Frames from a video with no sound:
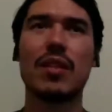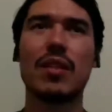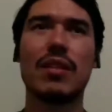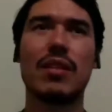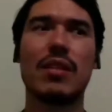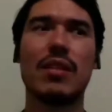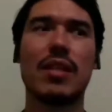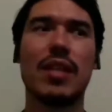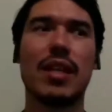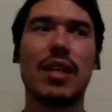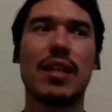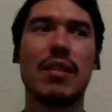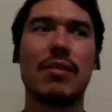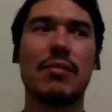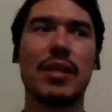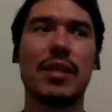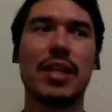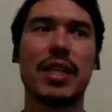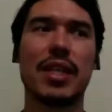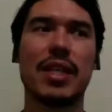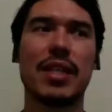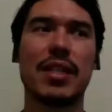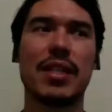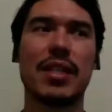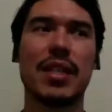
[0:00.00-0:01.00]
The daily
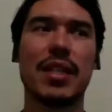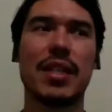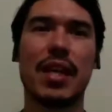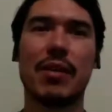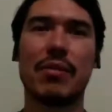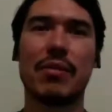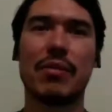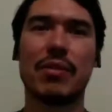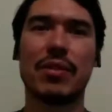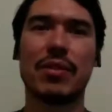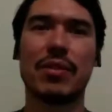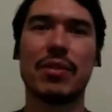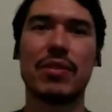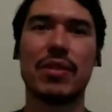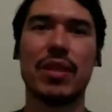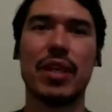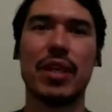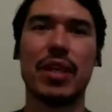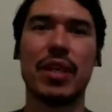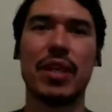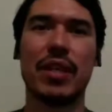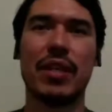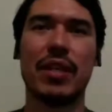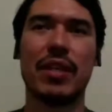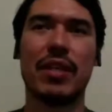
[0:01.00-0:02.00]
reading today was
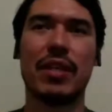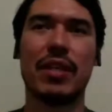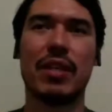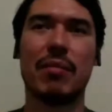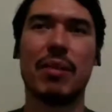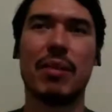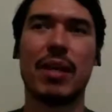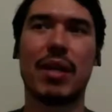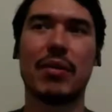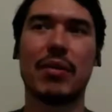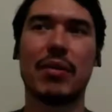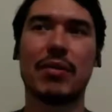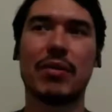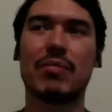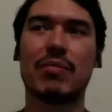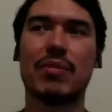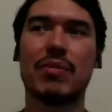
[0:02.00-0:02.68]
about